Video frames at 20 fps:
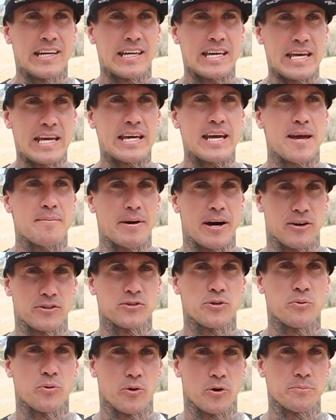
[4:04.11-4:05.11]
he came out
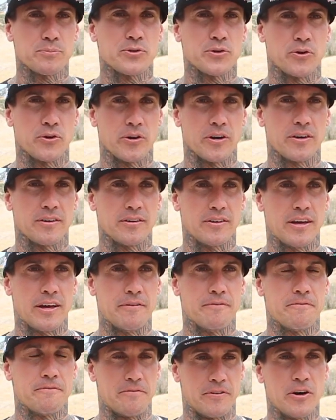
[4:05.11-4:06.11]
to Warp Tour
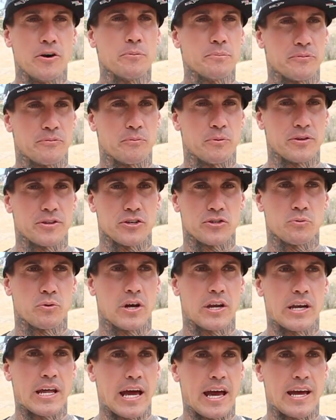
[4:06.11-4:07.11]
and filmed with us
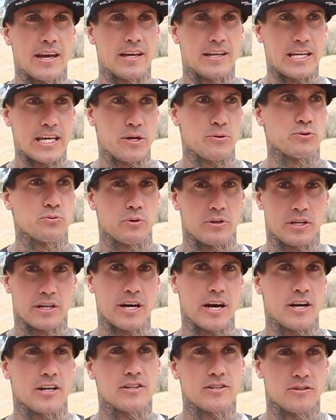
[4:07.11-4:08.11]
one day, and he was one that
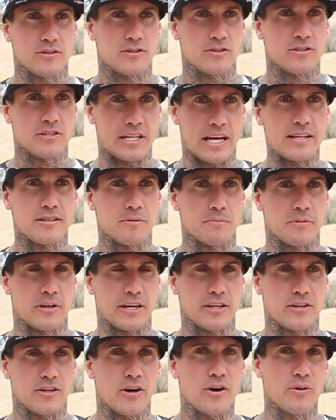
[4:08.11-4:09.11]
kind of said something
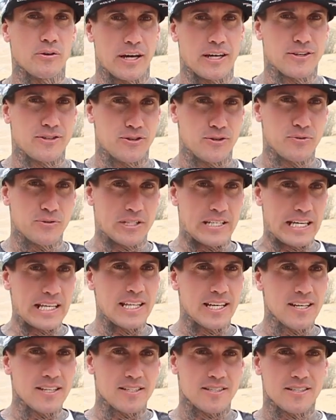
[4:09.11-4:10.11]
like, "Yo, like, do you see
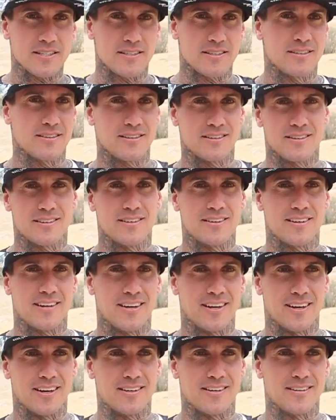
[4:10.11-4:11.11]
this?"
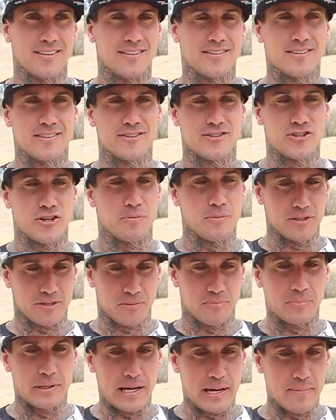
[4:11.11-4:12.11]
and showed me
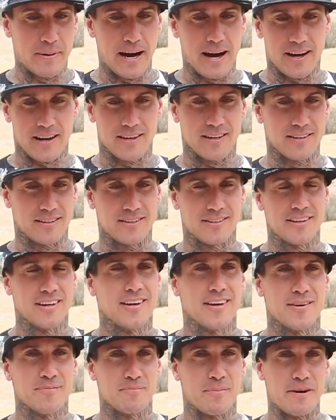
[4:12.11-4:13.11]
some playback and
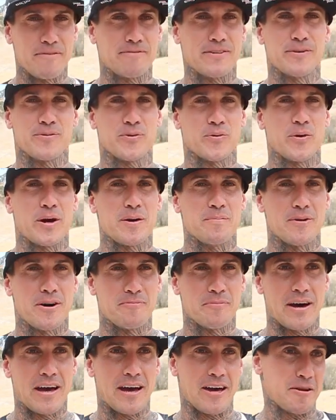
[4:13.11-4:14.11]
my feet were way
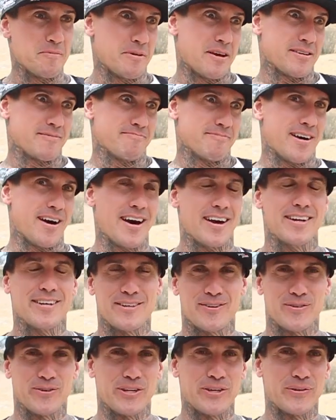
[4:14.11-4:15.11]
above my head. I'm like, oh, I didn't
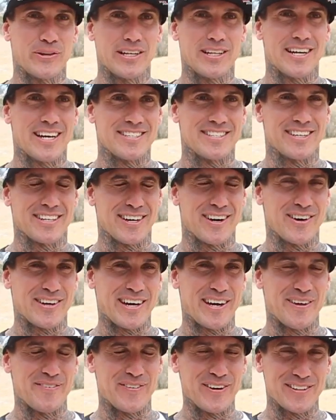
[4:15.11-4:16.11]
even really realize it. It all
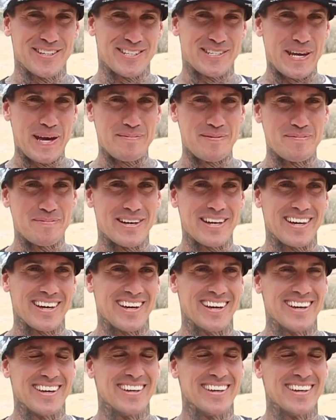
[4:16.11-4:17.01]
kind of felt the same to me.